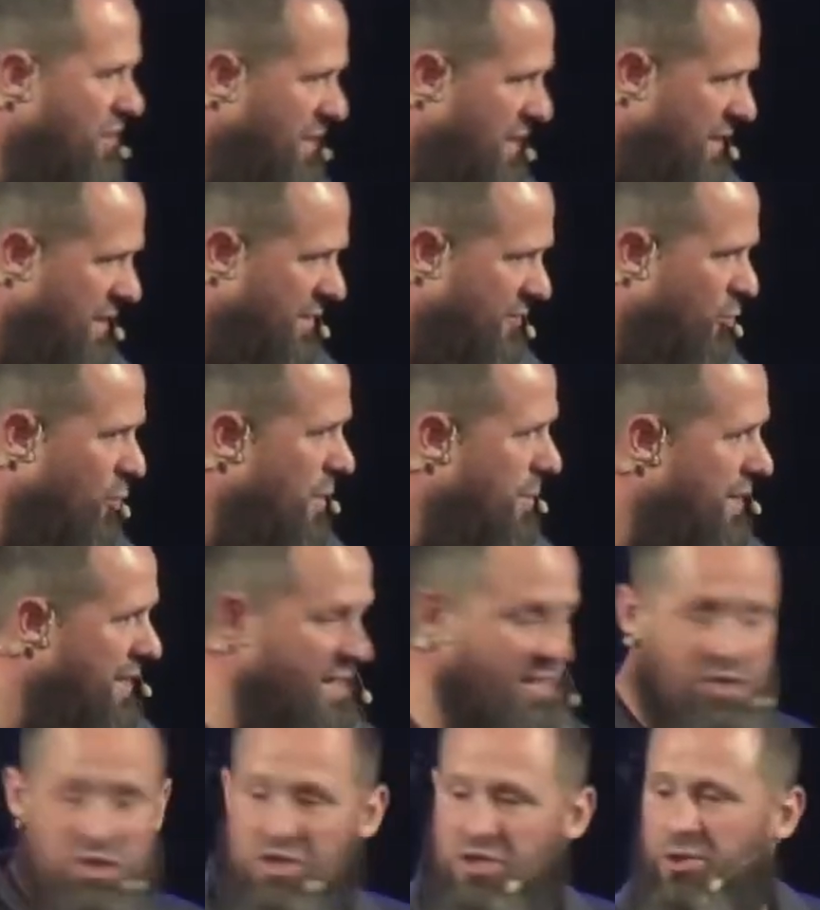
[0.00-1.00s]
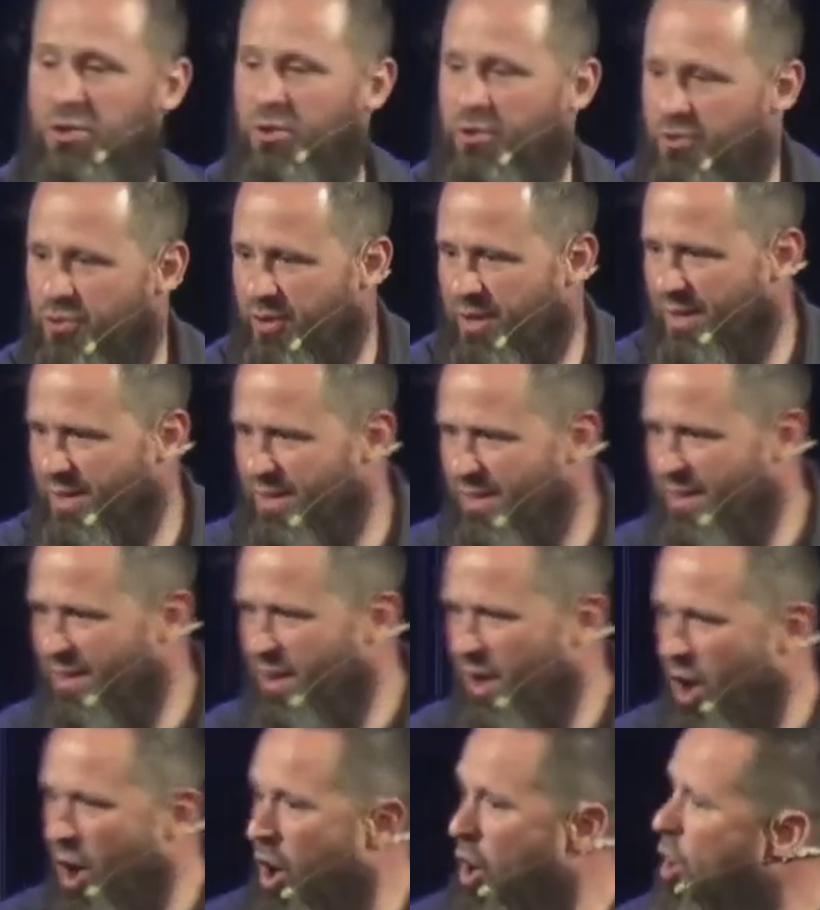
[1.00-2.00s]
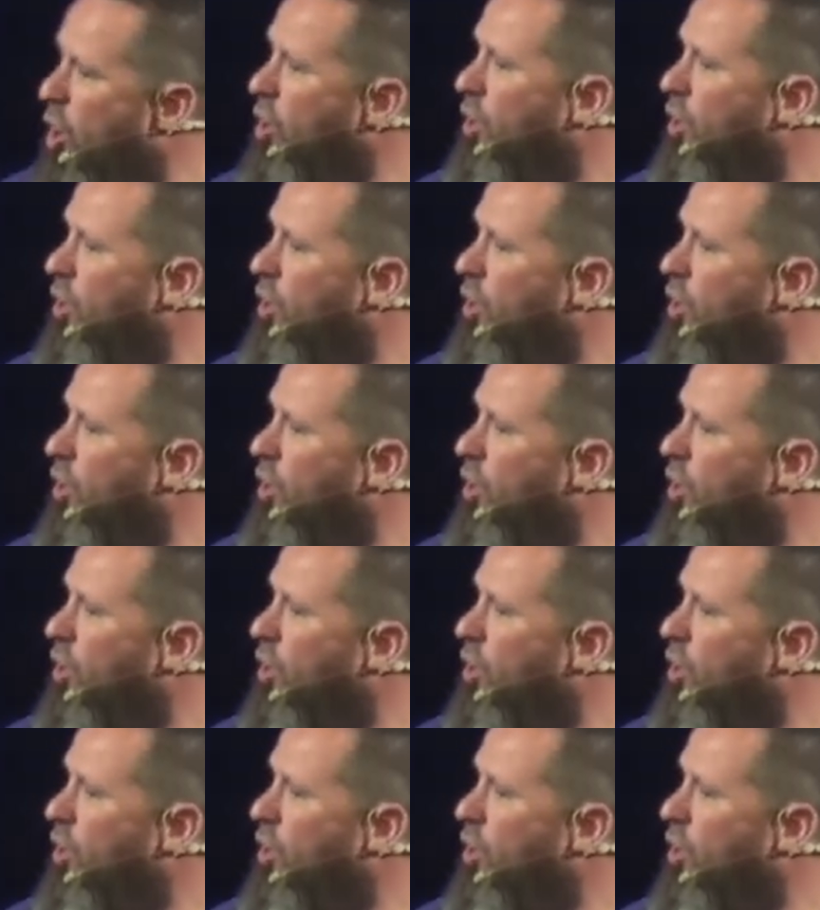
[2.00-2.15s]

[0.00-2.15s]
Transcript: that ever lived. Women and children,